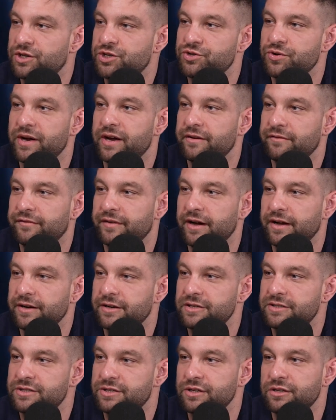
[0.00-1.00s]
trained
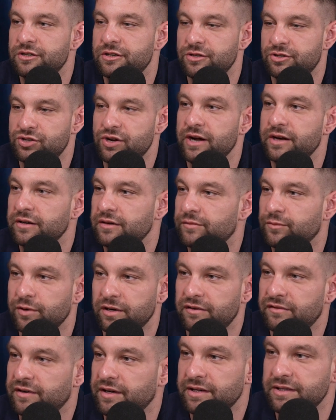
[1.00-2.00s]
fighters try to
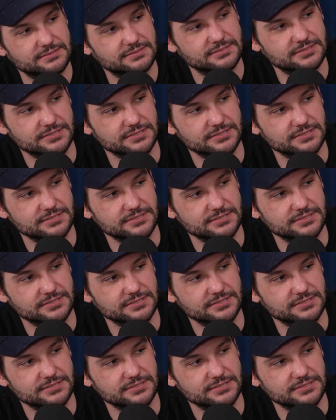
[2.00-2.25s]
avoid fights.